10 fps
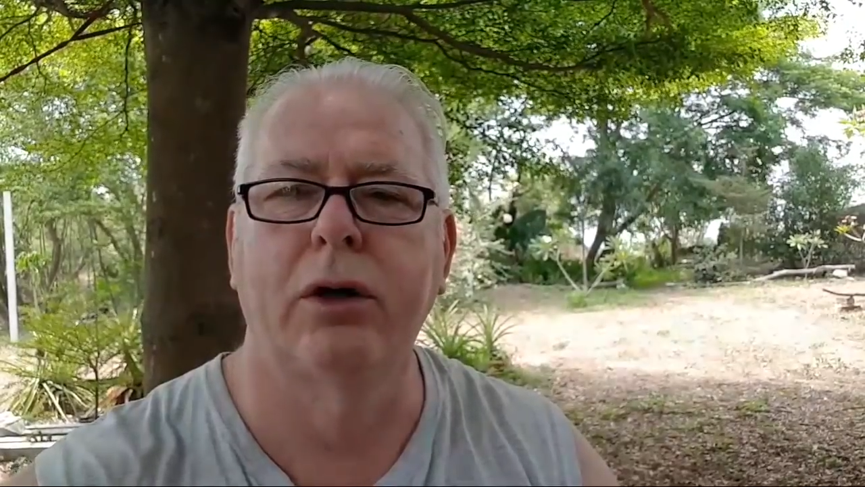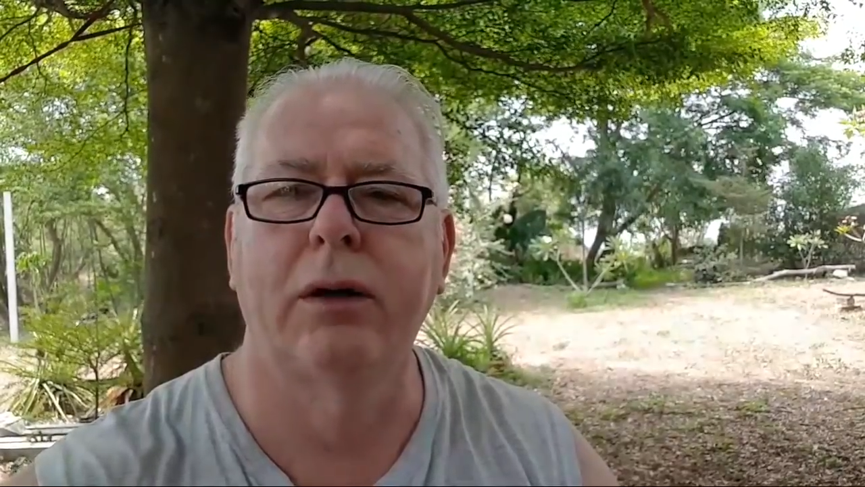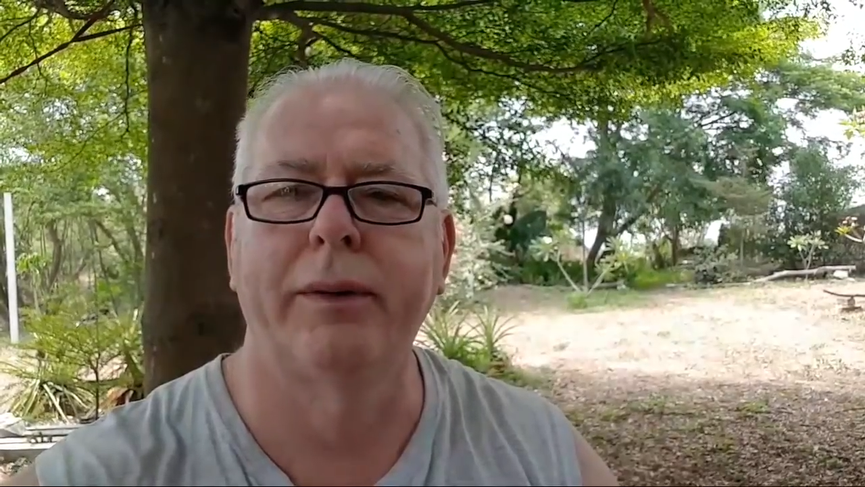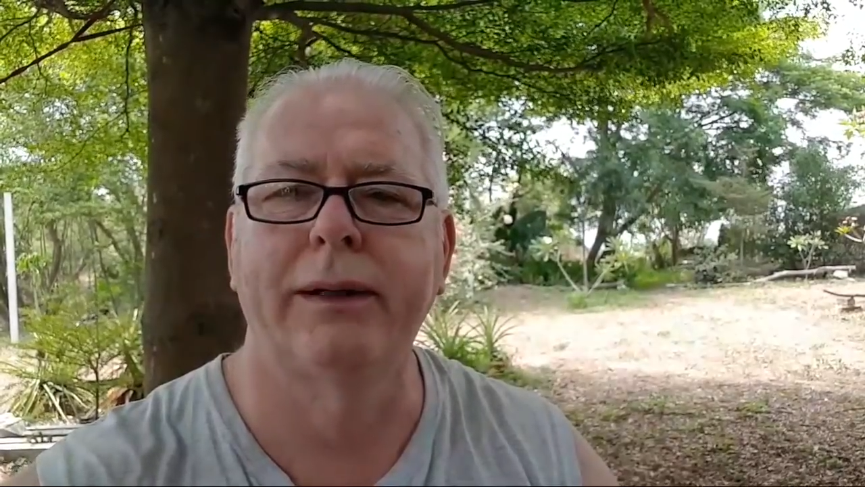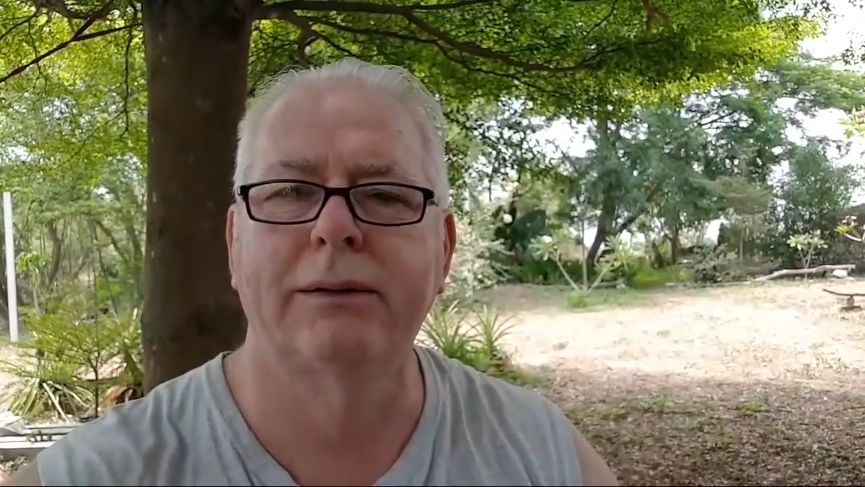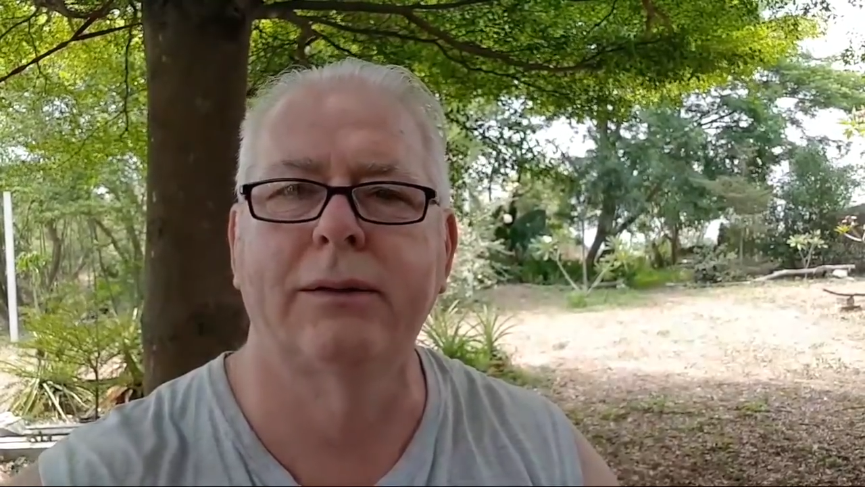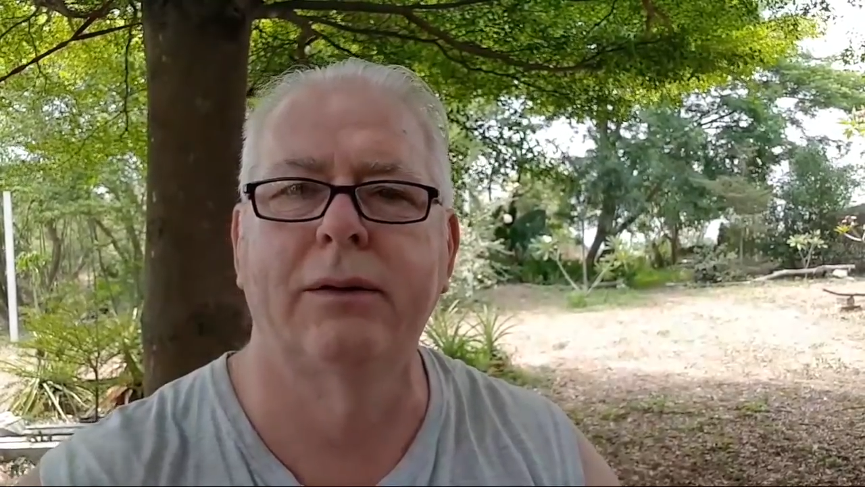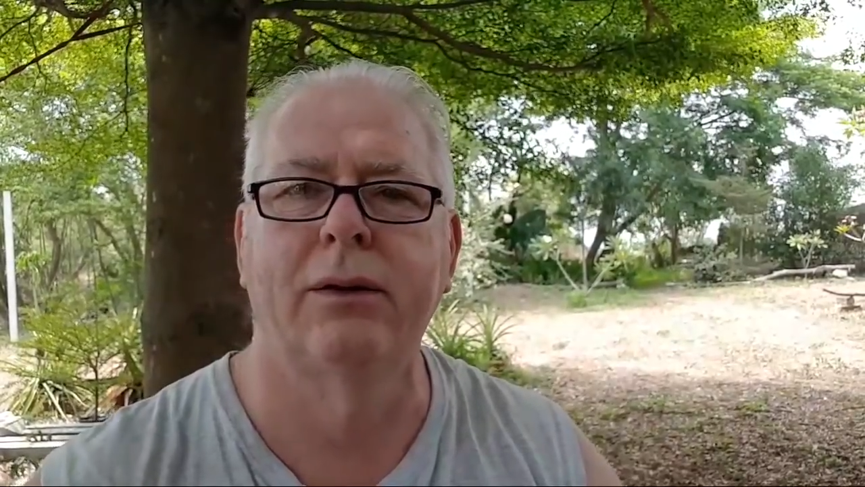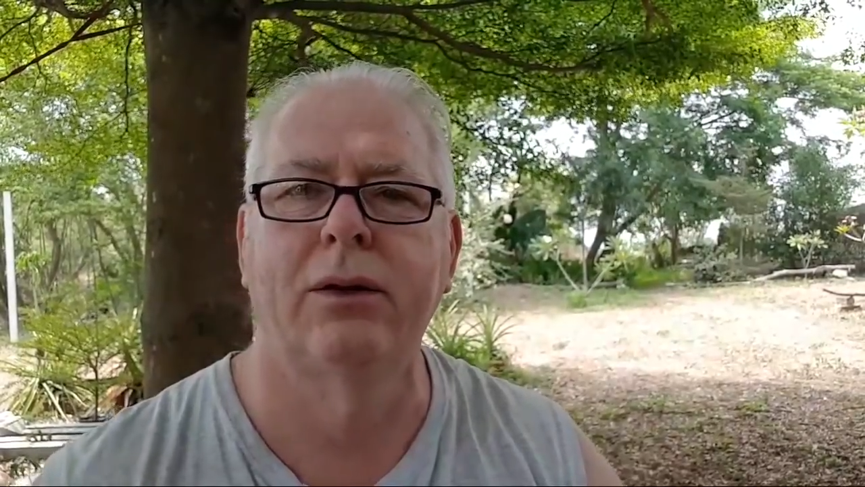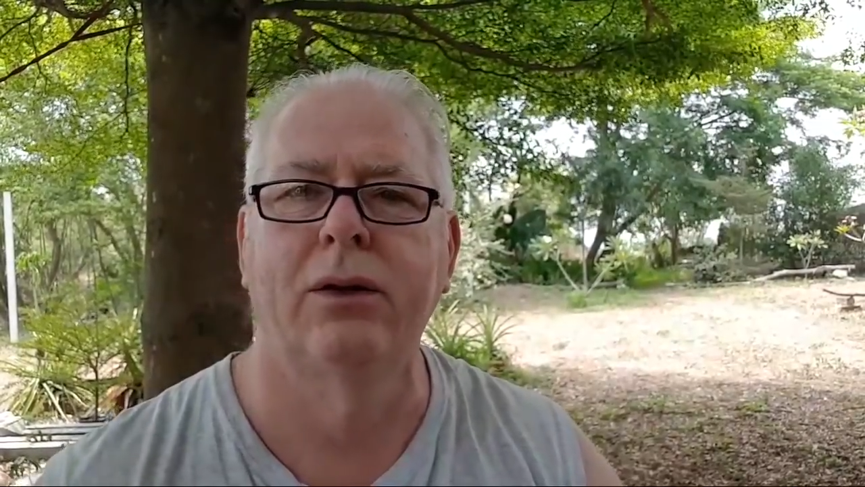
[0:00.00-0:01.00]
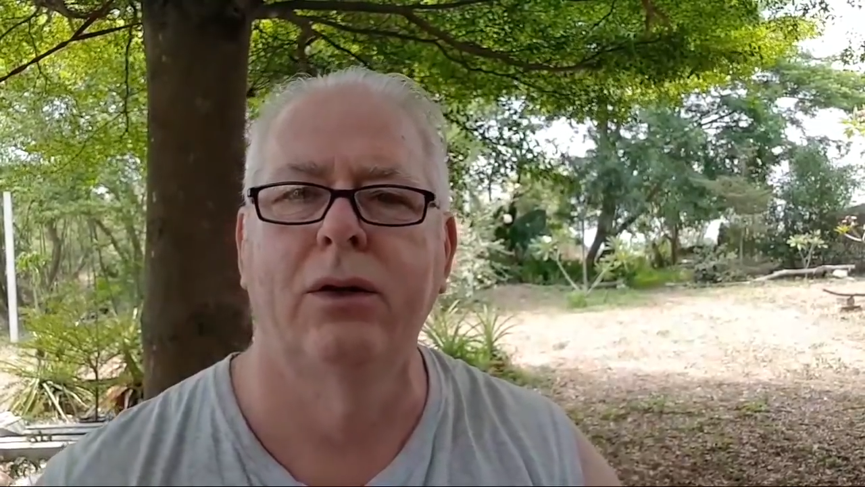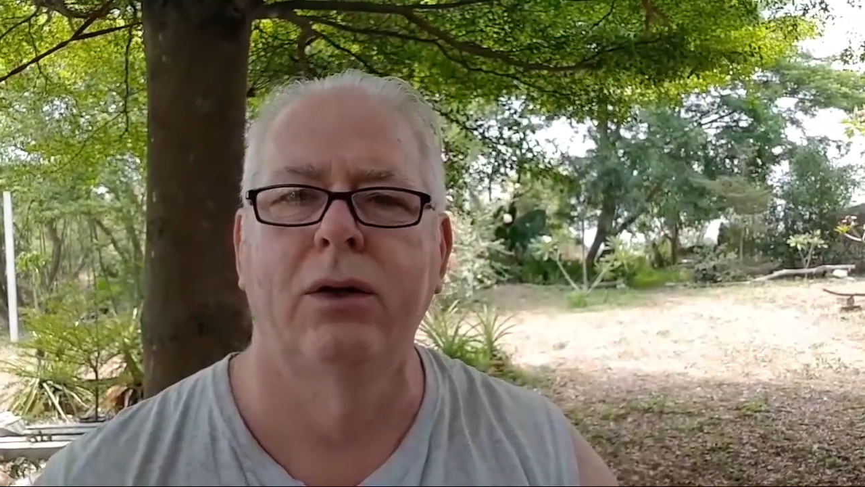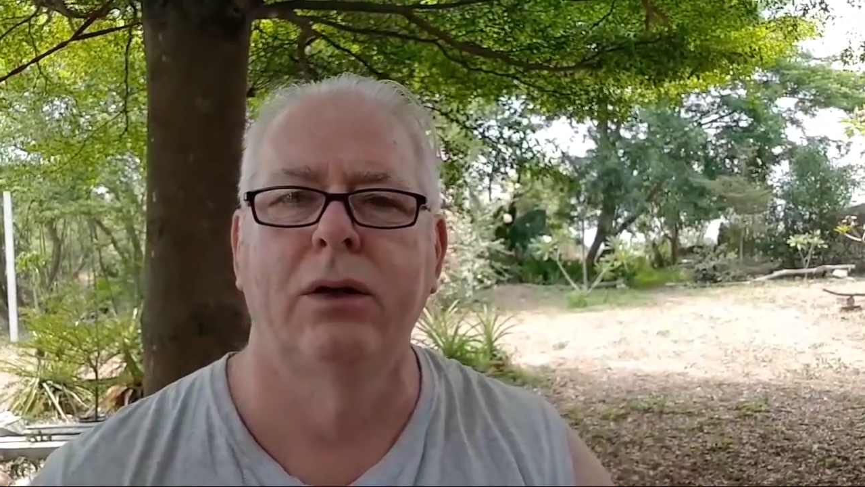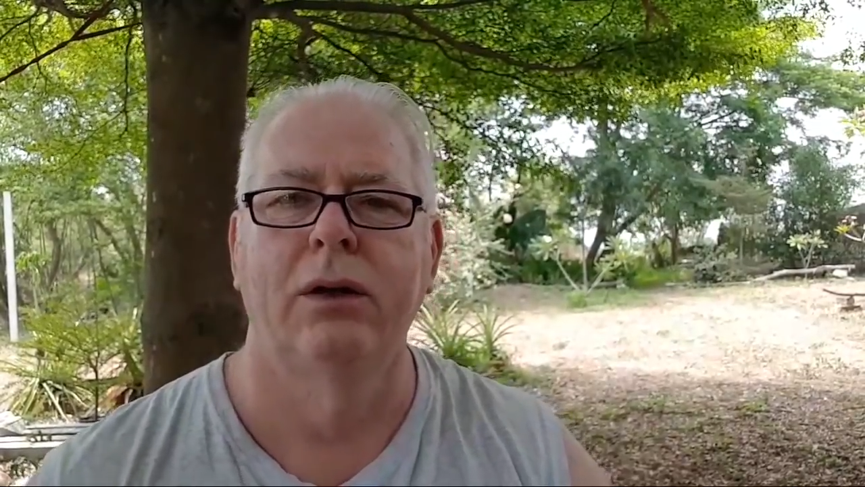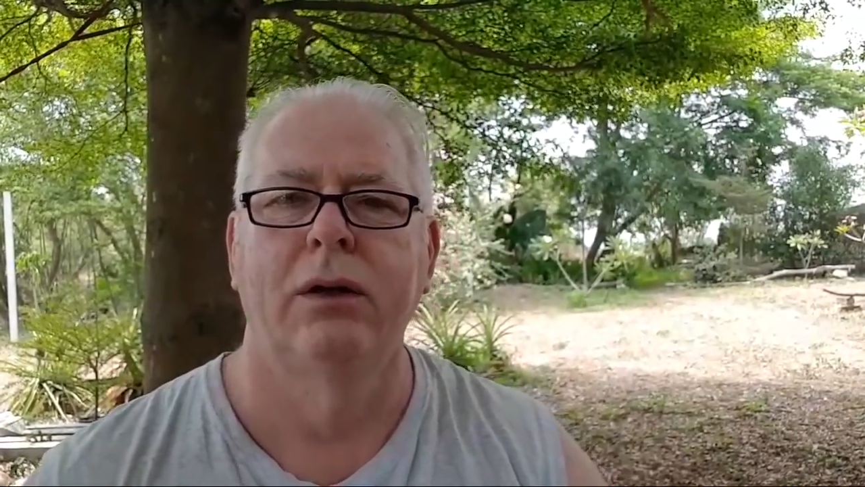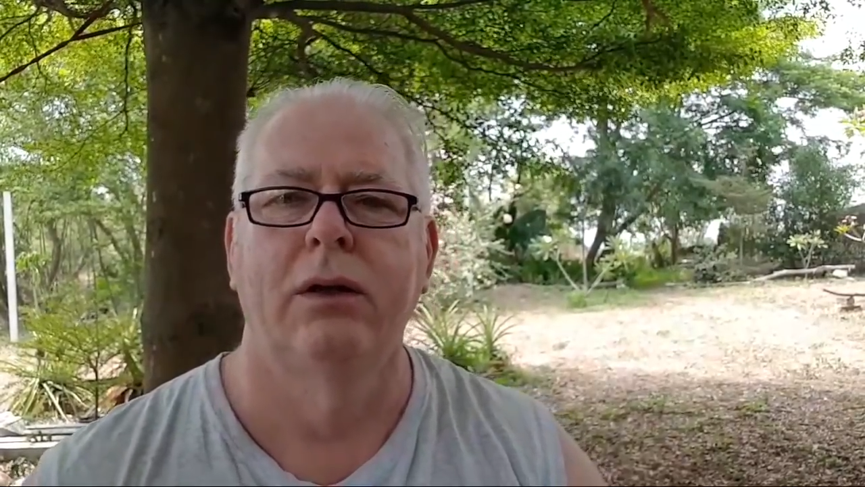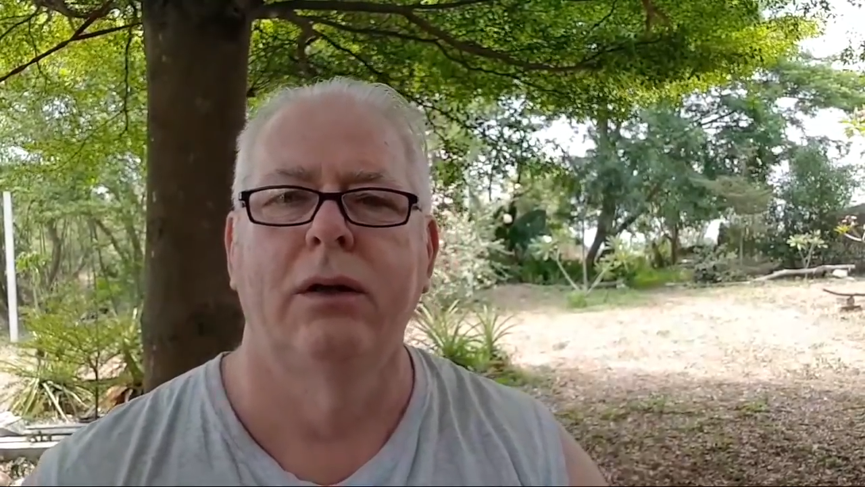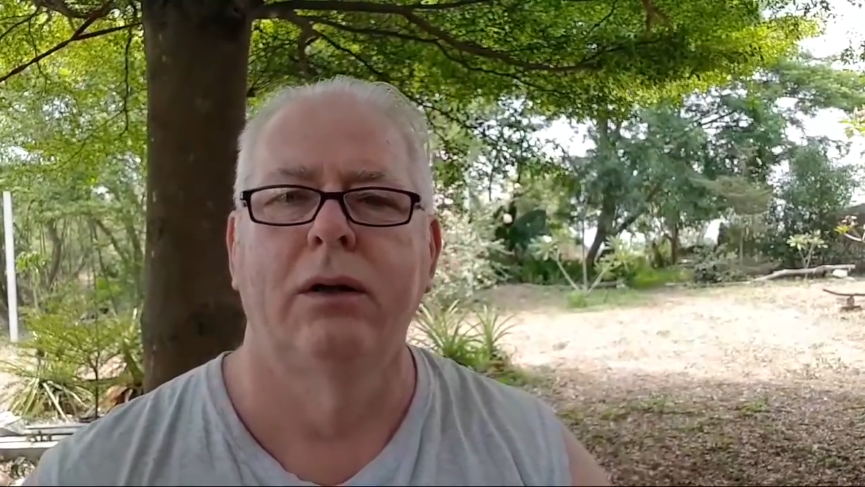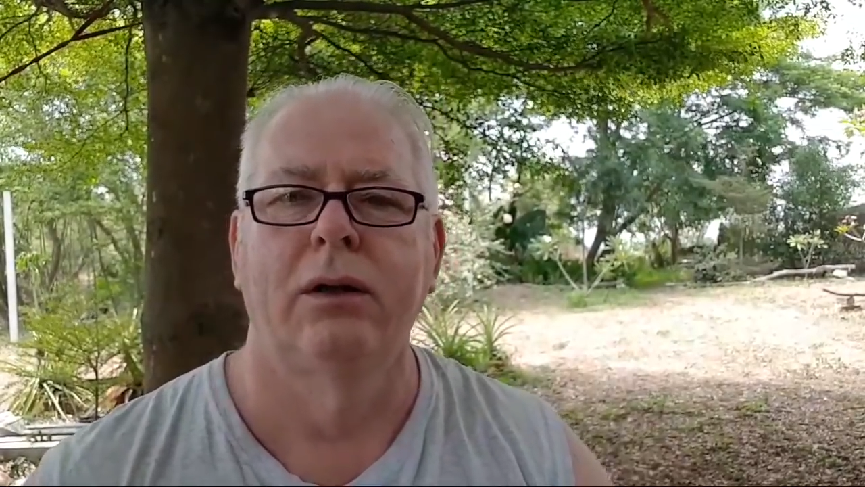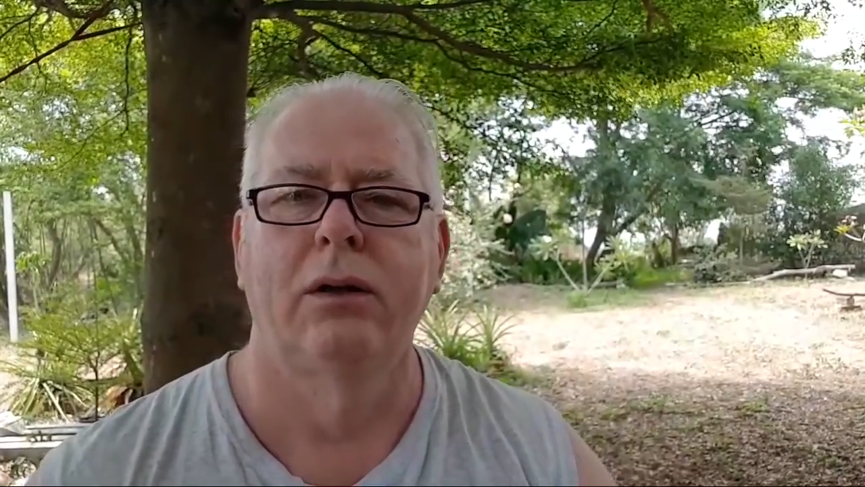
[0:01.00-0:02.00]
comments?
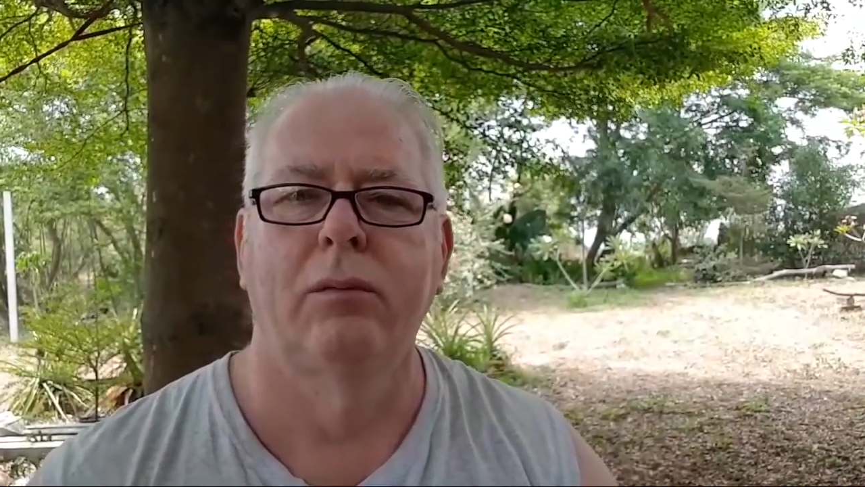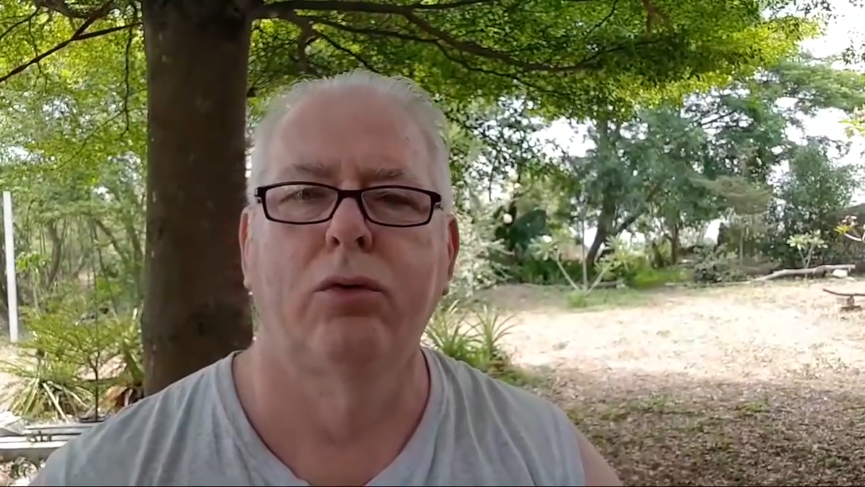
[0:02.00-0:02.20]
Good